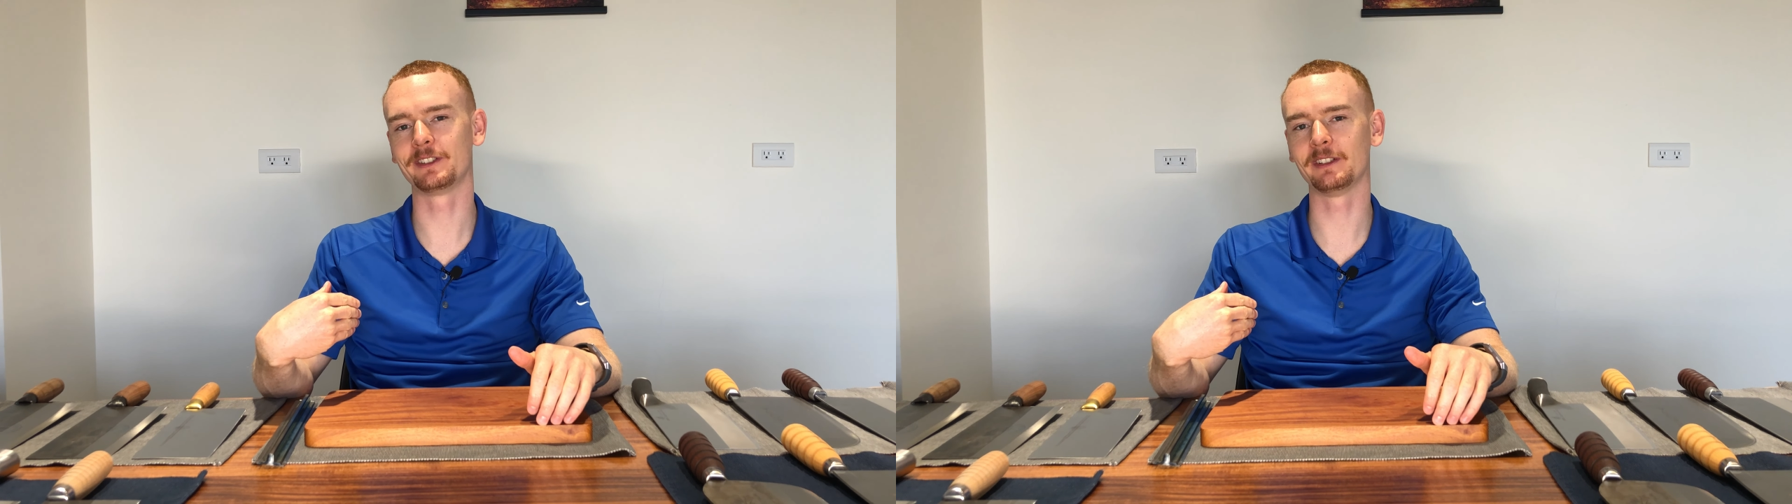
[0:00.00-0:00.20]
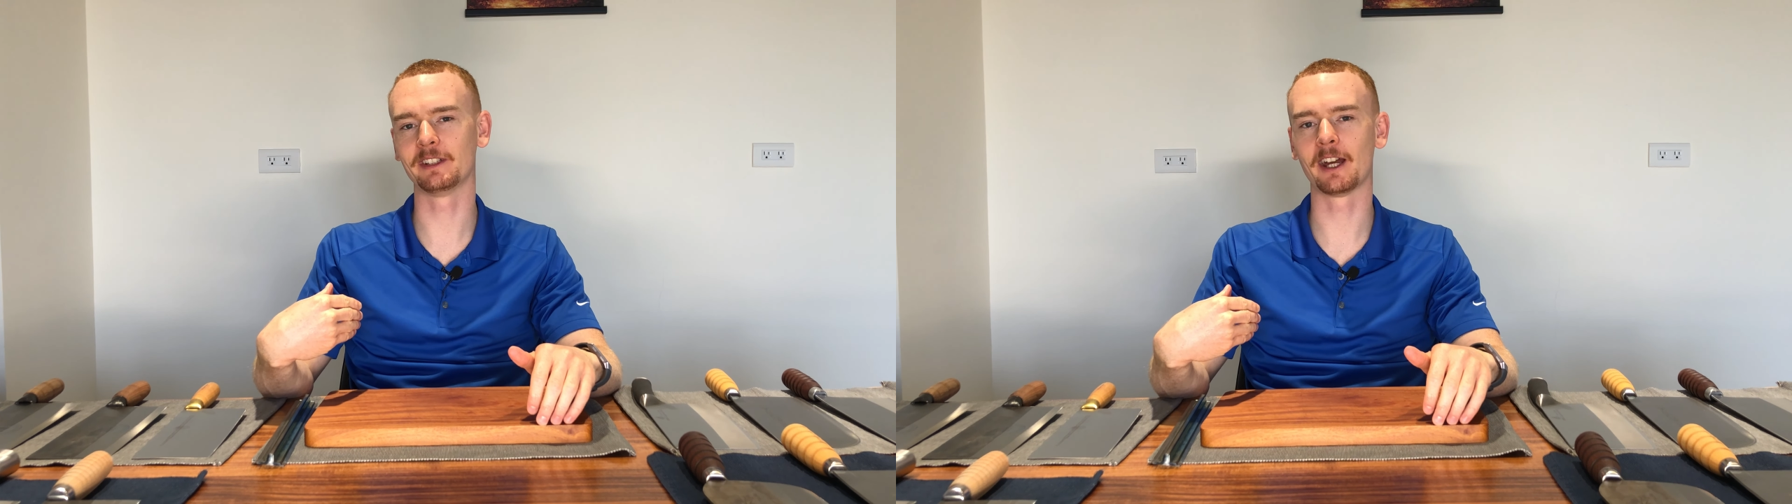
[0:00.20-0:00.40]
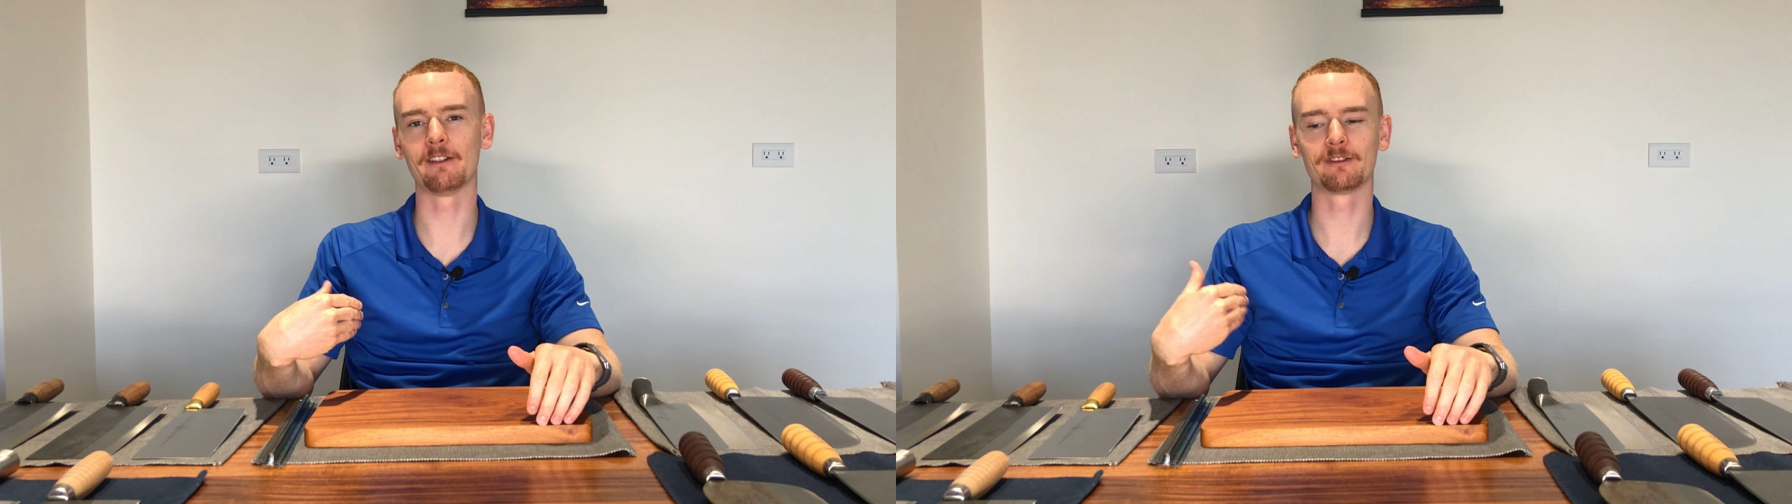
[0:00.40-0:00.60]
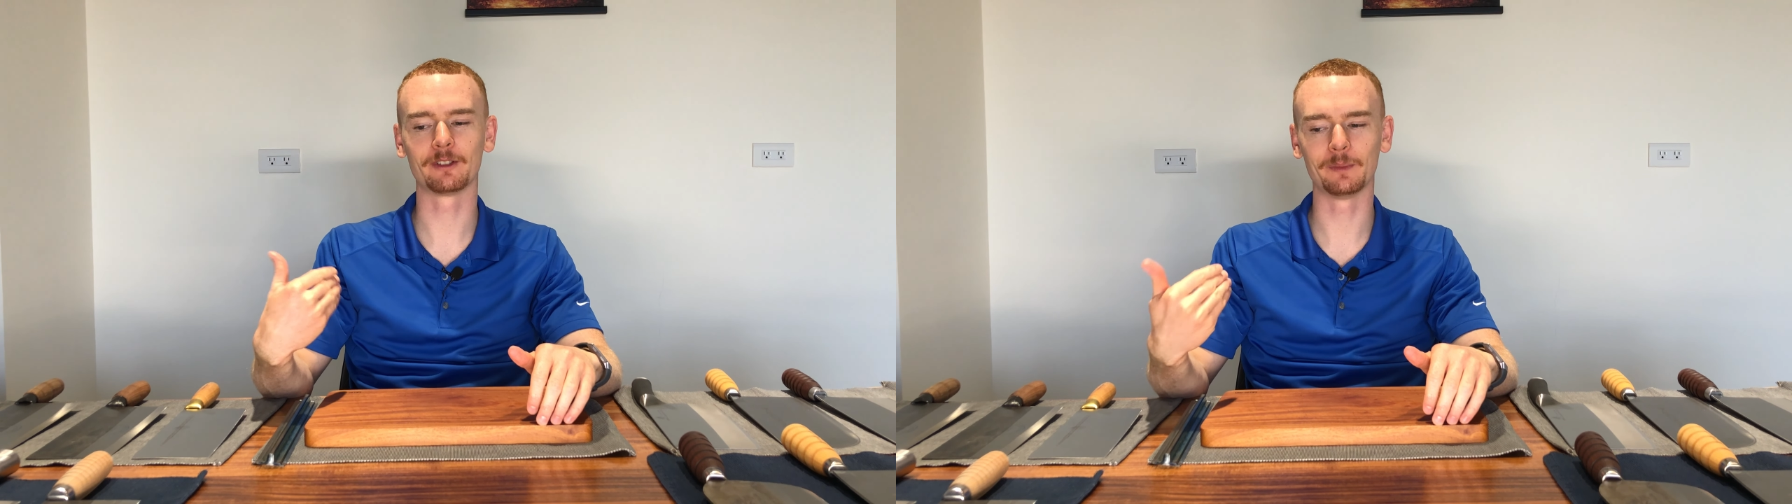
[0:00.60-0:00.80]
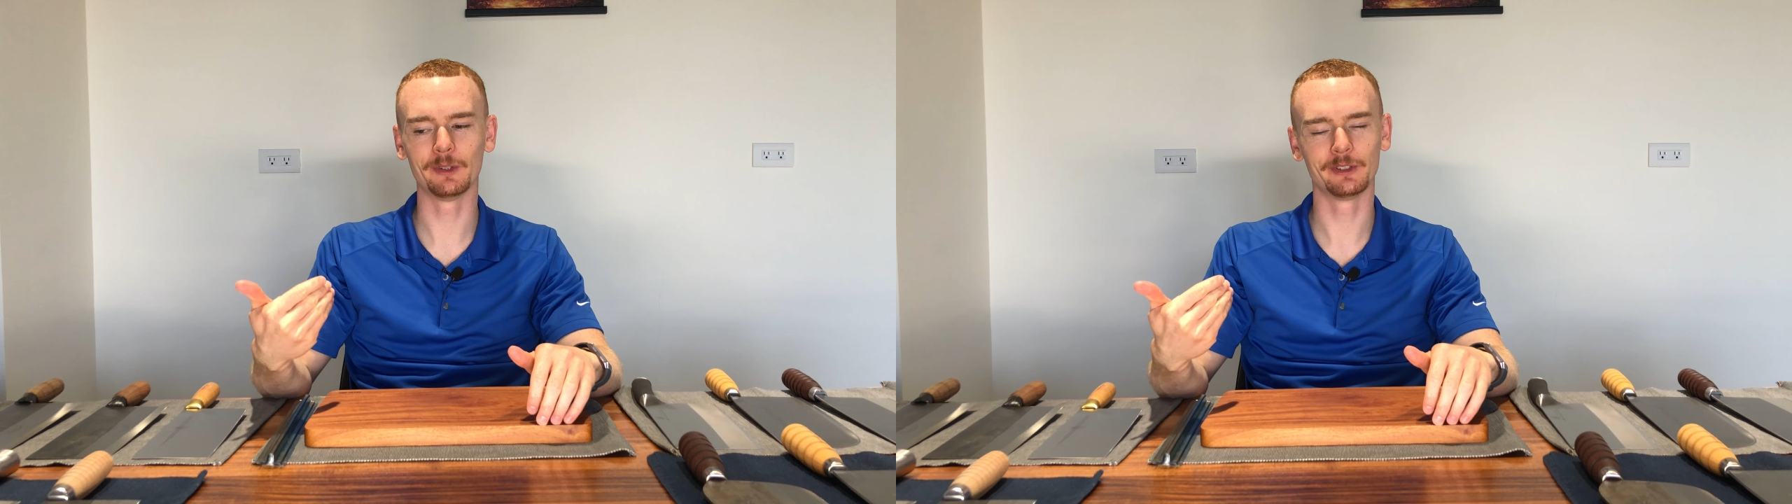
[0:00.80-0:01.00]
steel knives
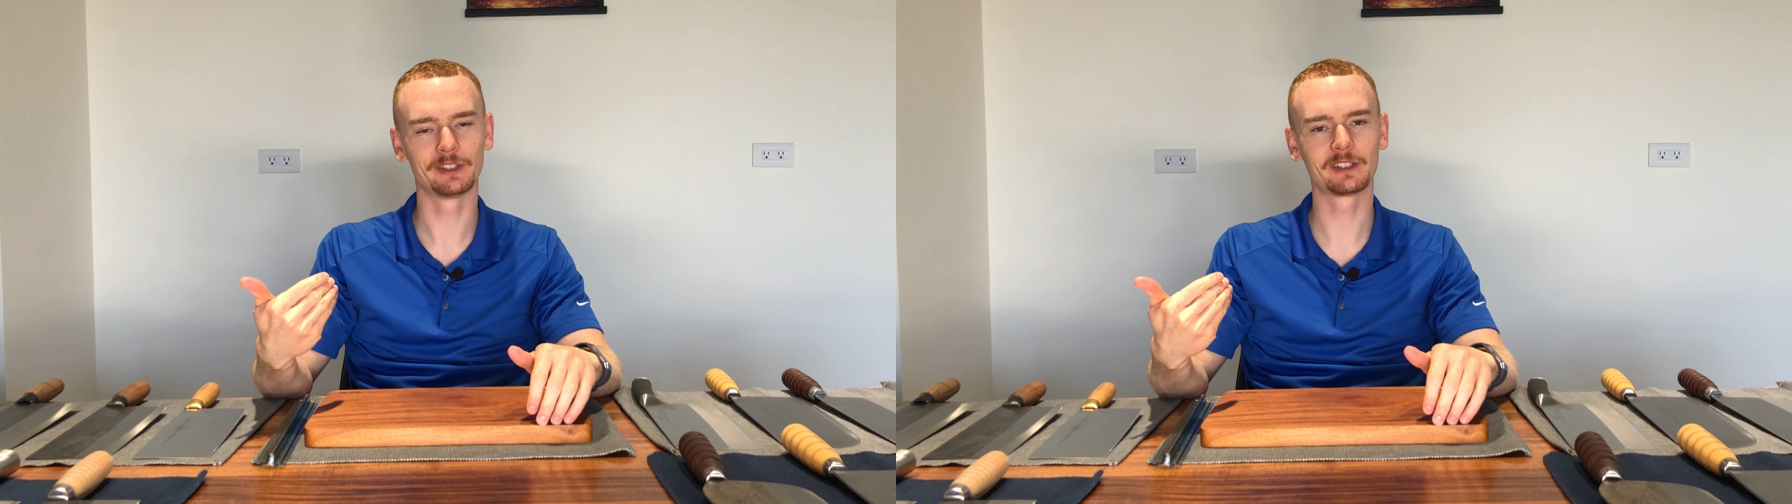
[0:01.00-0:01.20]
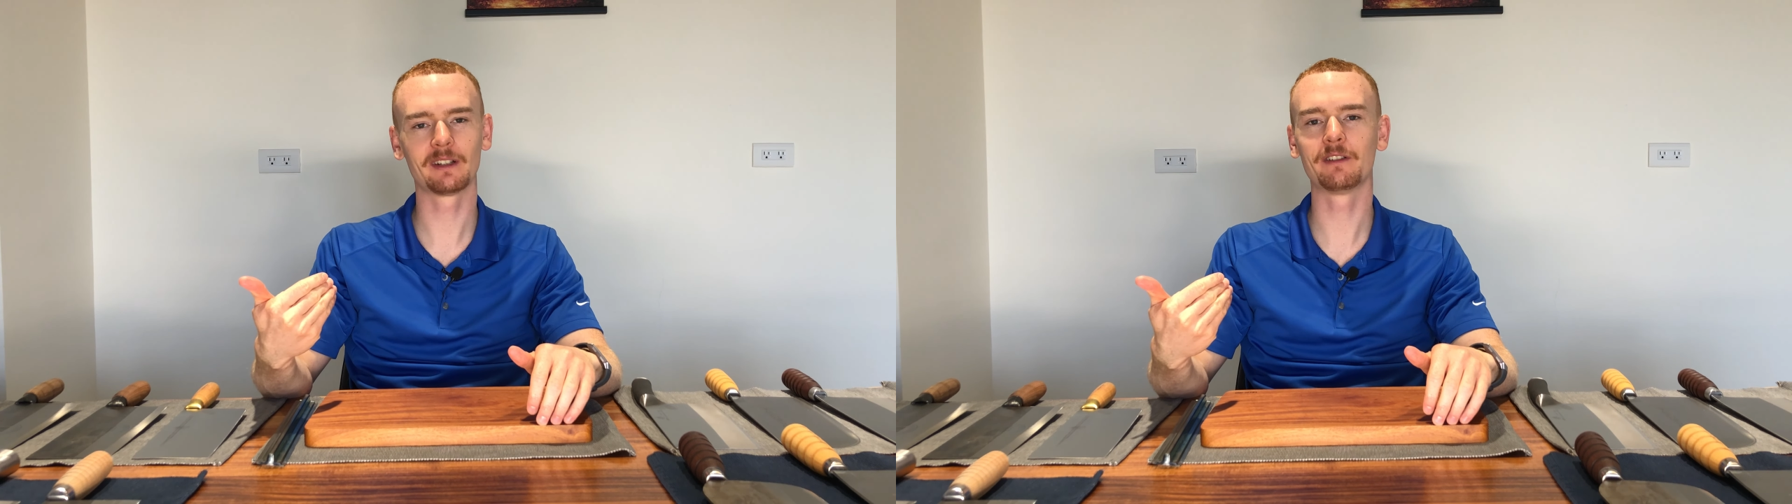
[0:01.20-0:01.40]
for most